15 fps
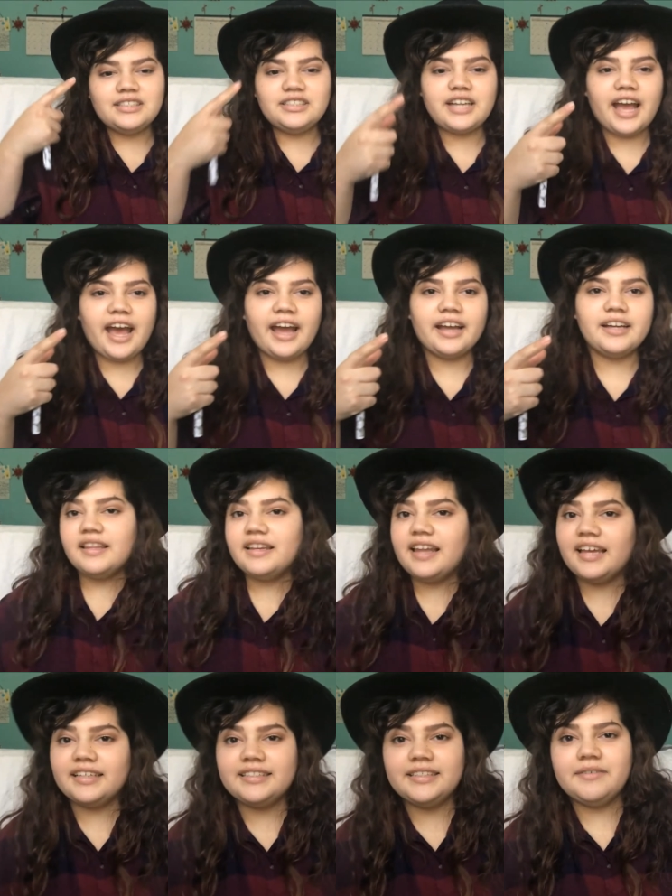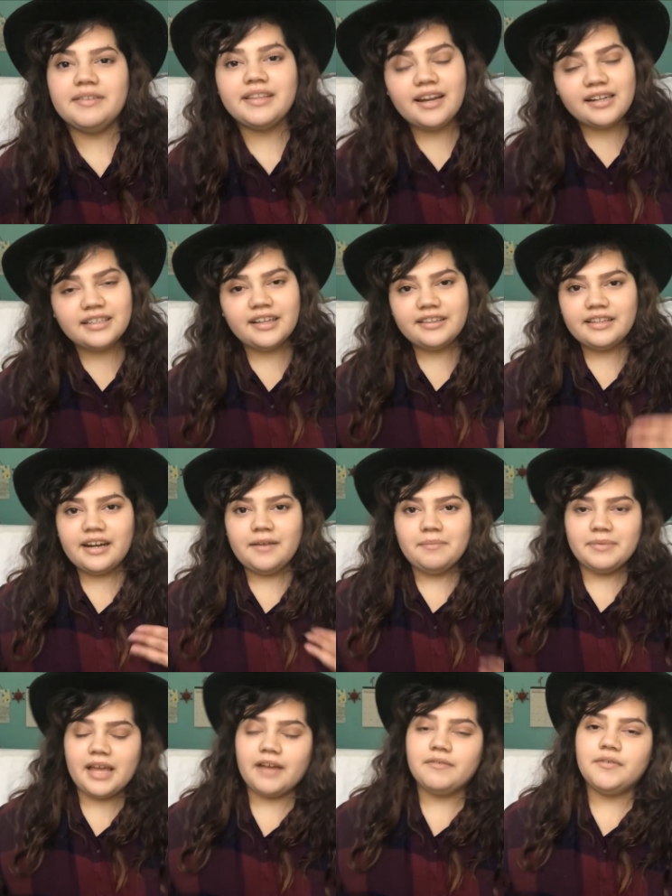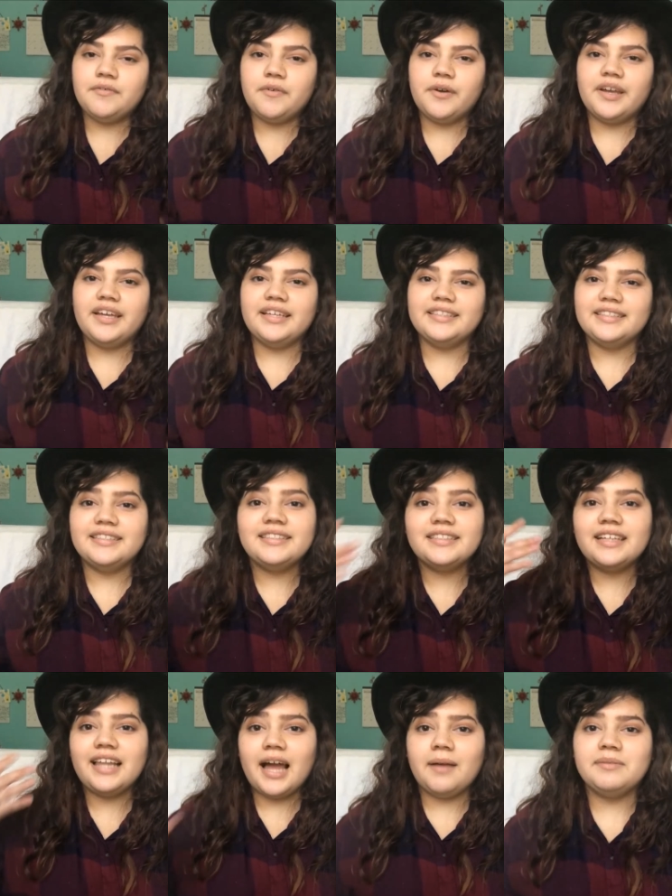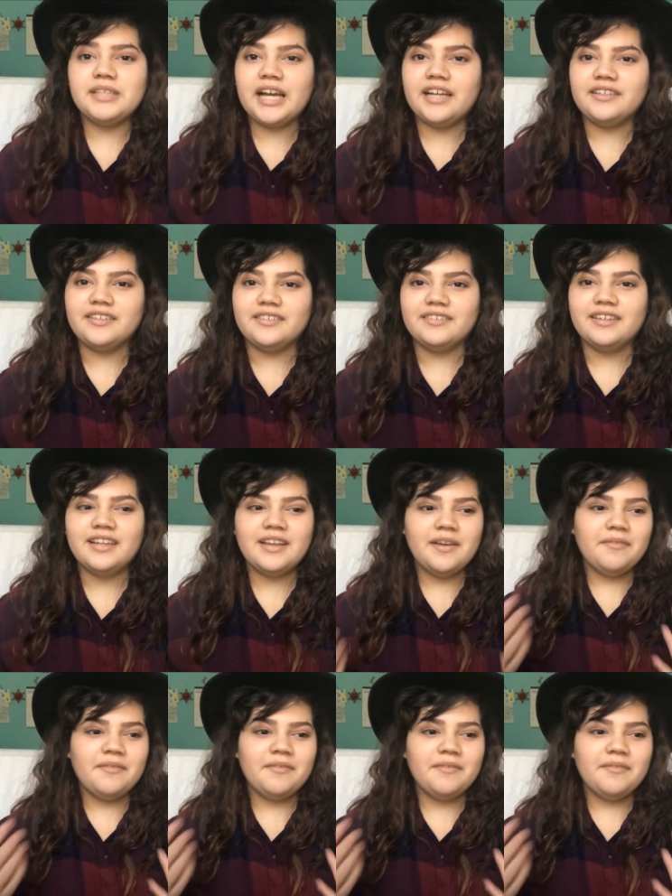Jack. The next thing without a doubt that I'm thankful for is this collab channel.